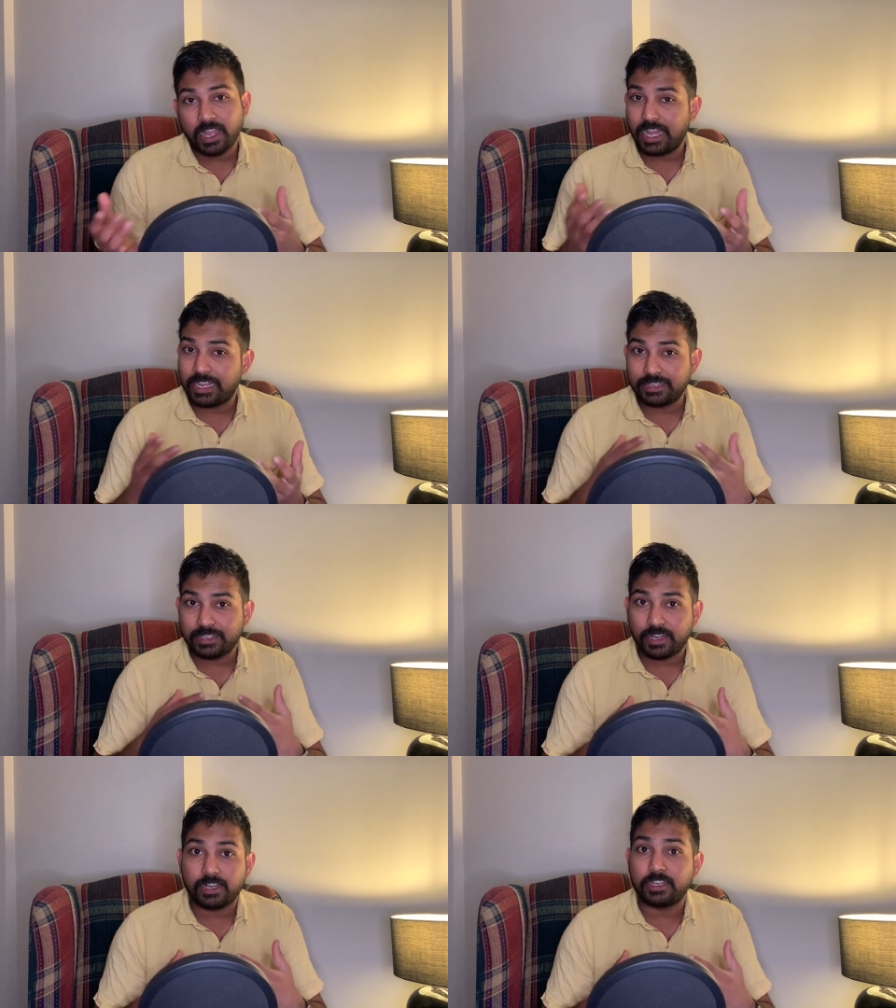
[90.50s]
and
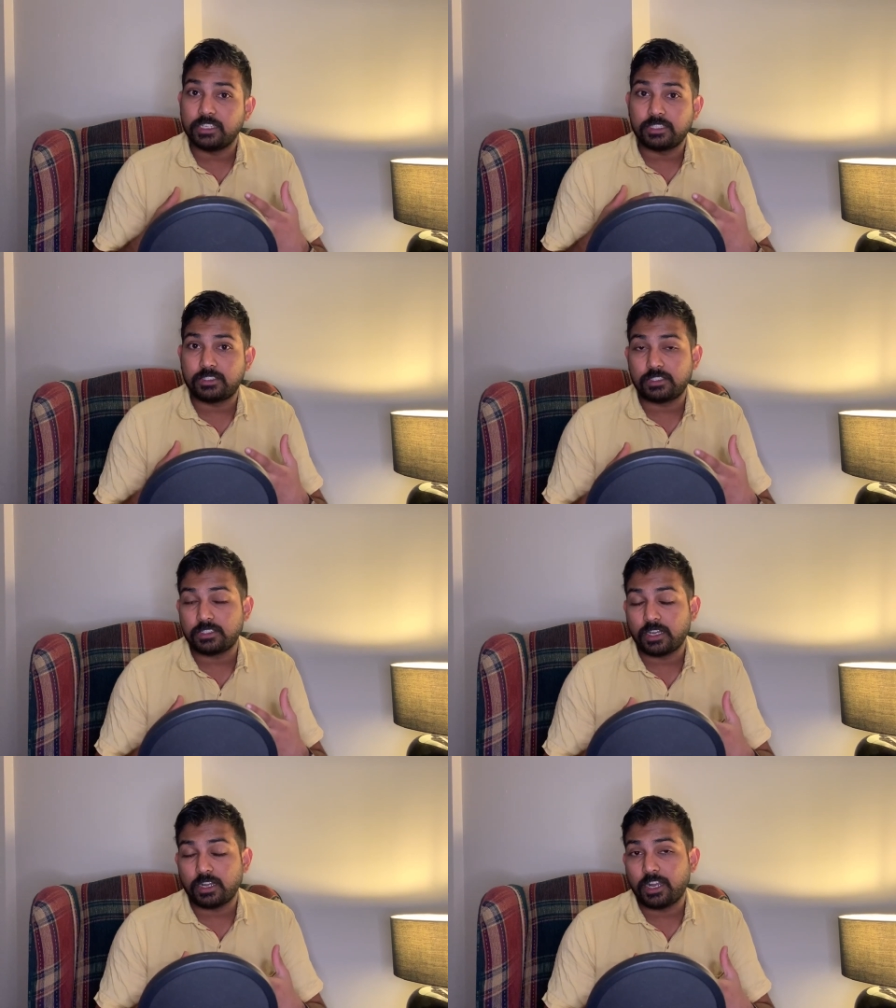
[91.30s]

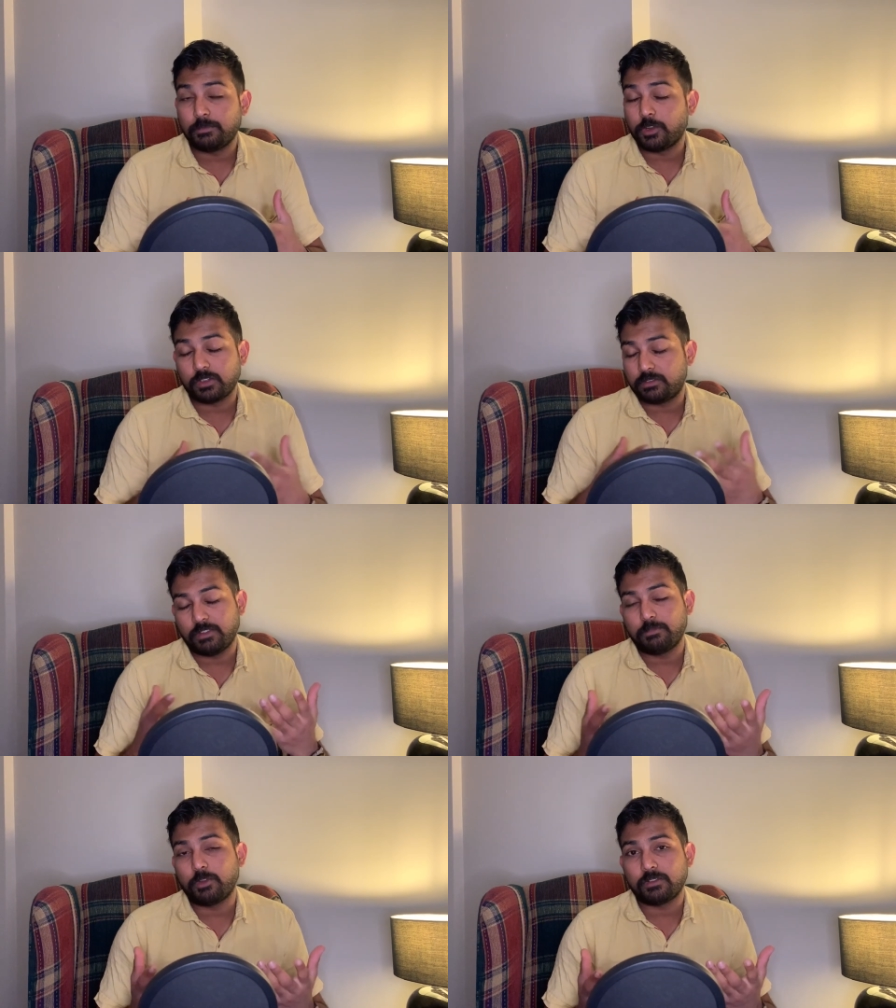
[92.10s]
I'm
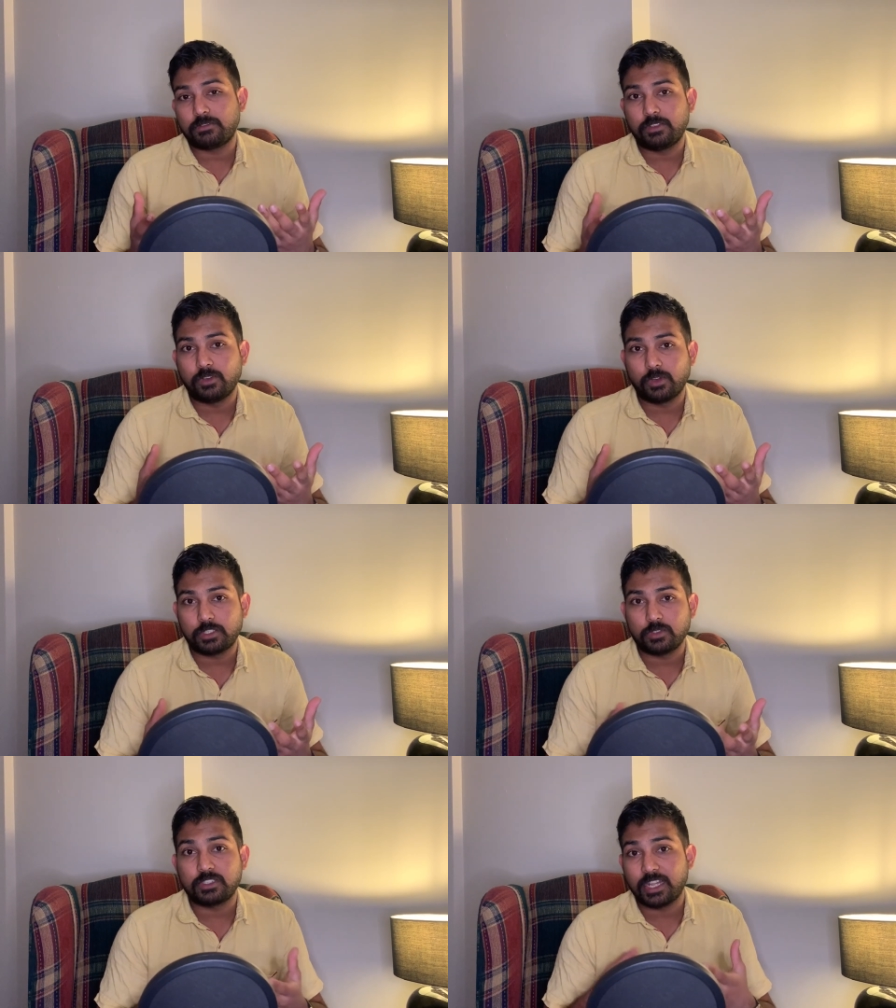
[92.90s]
not going
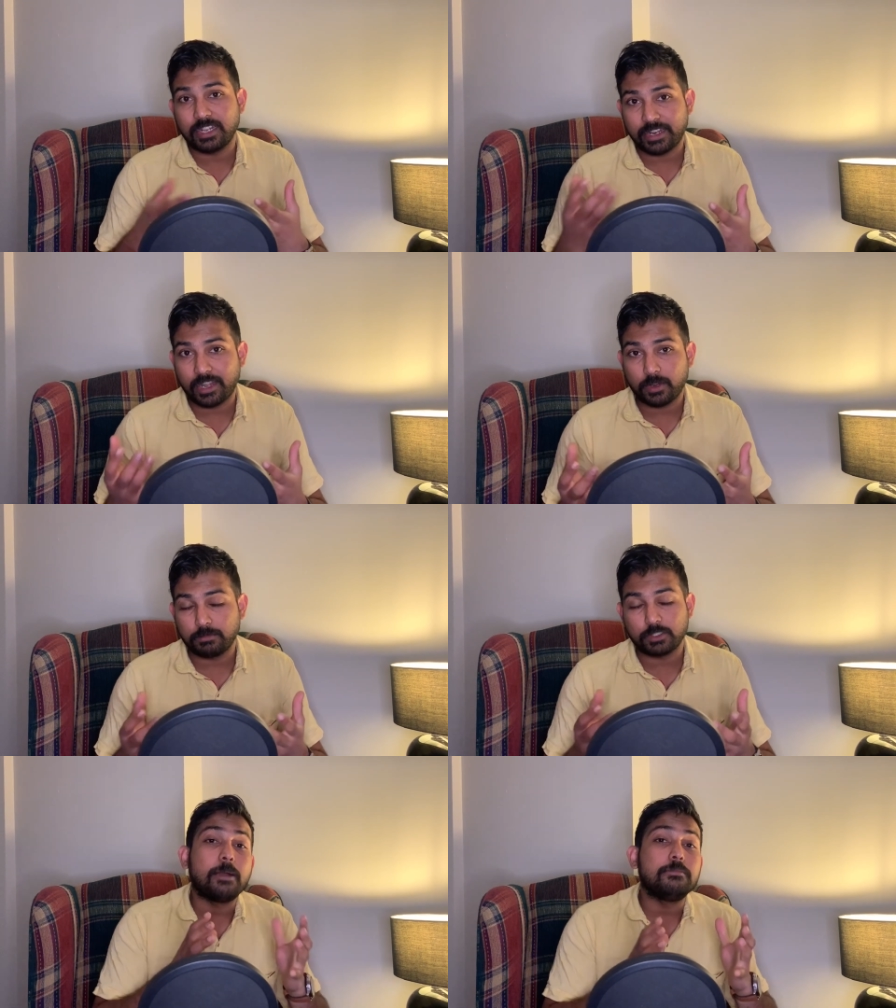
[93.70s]
to sell it out.
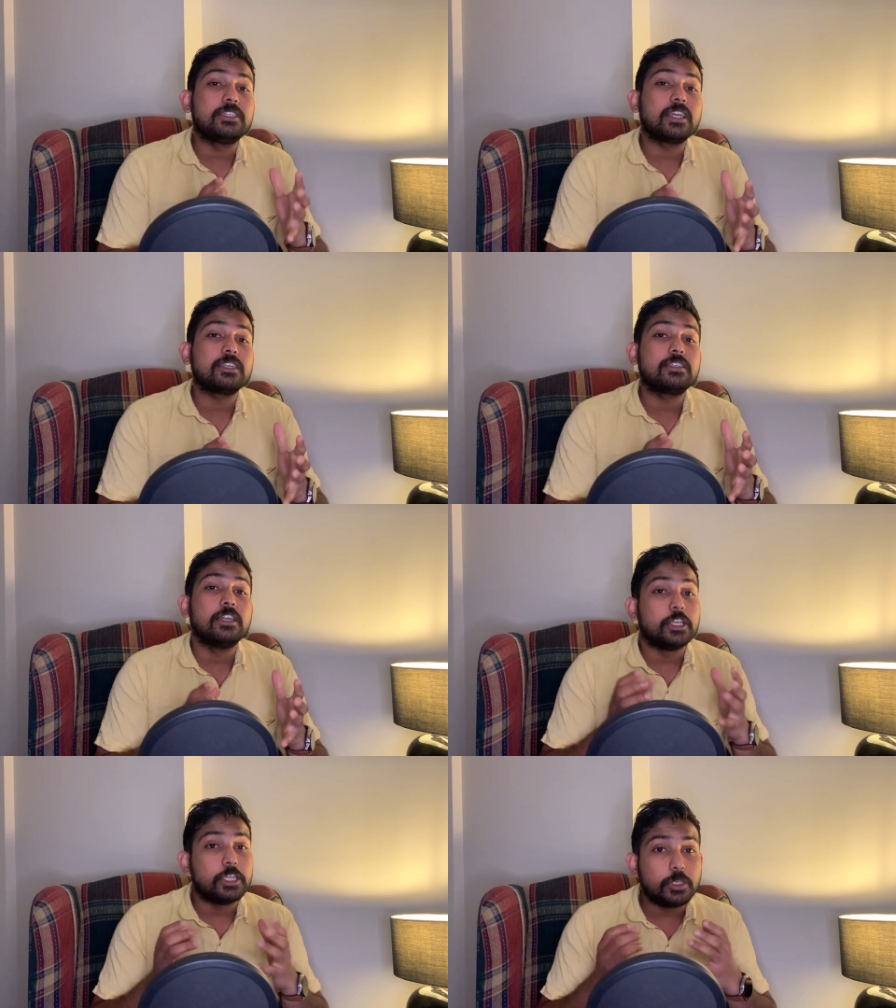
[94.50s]
I'm just
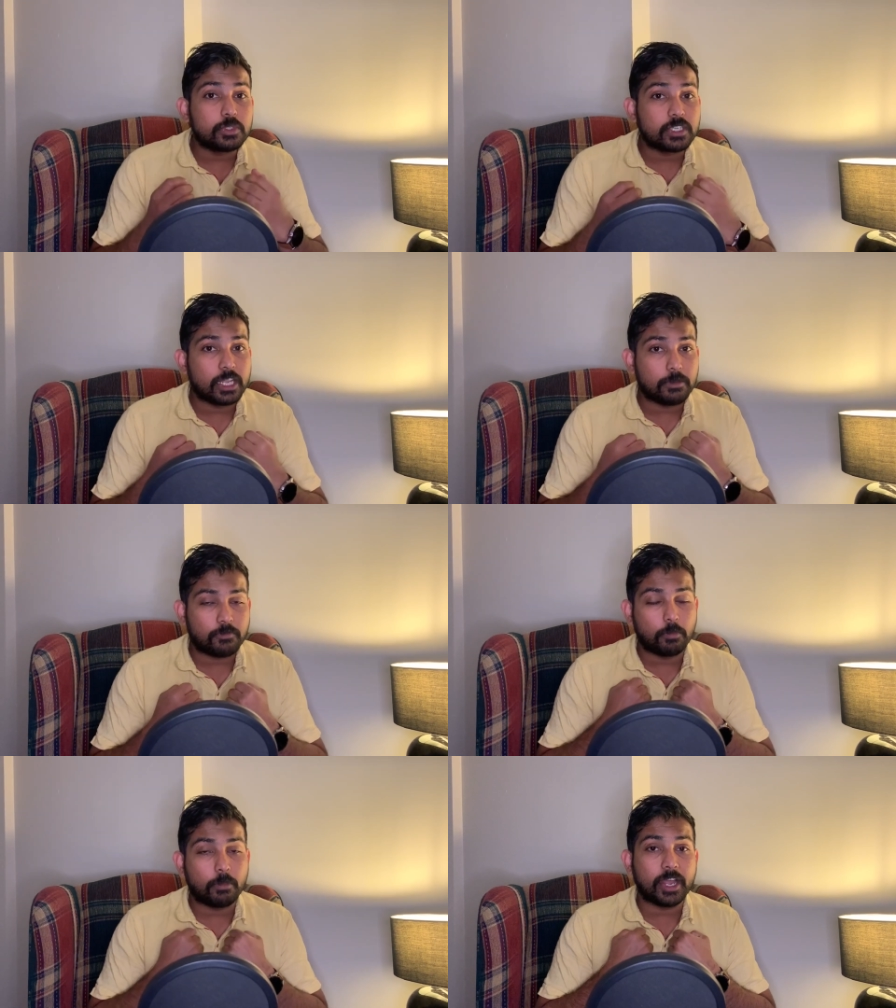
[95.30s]
using it
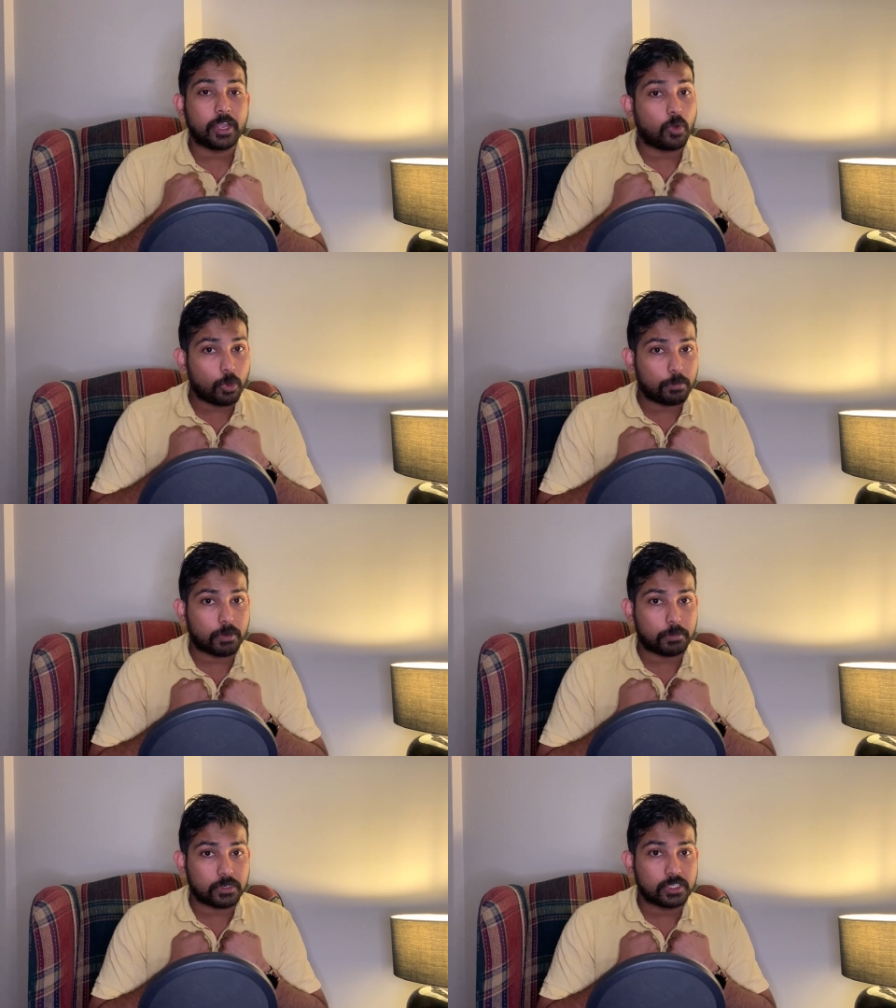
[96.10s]
for my own
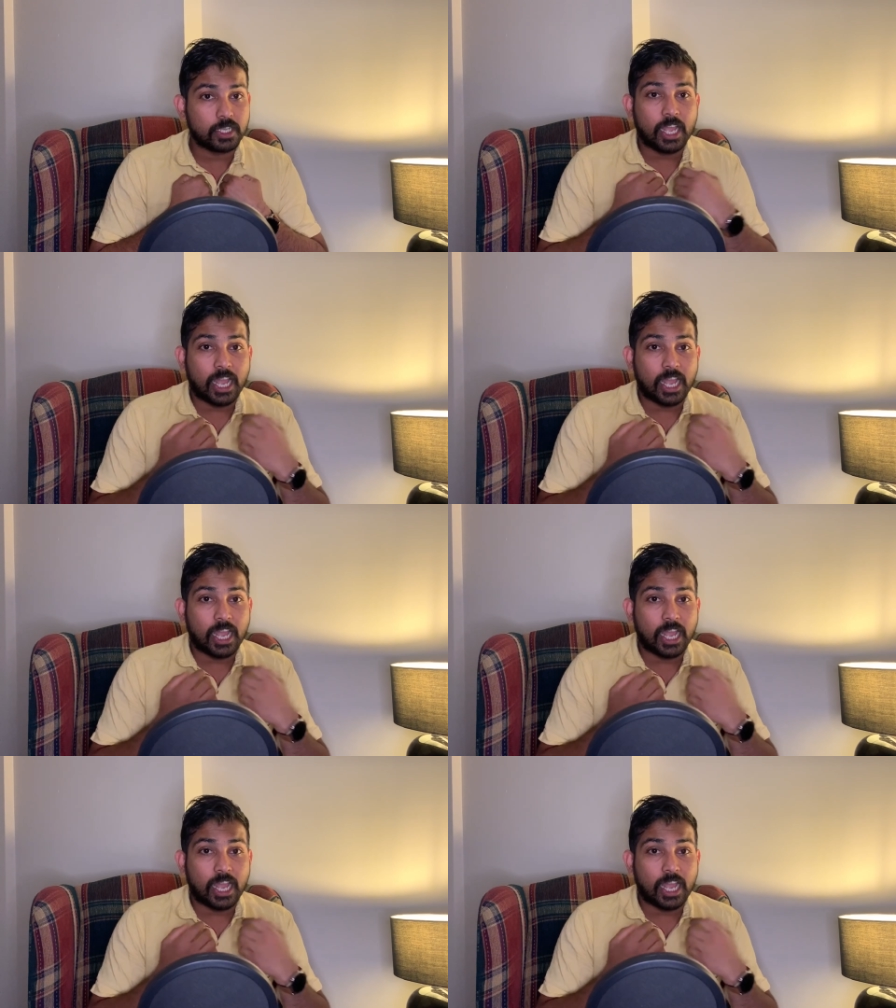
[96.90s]
purpose.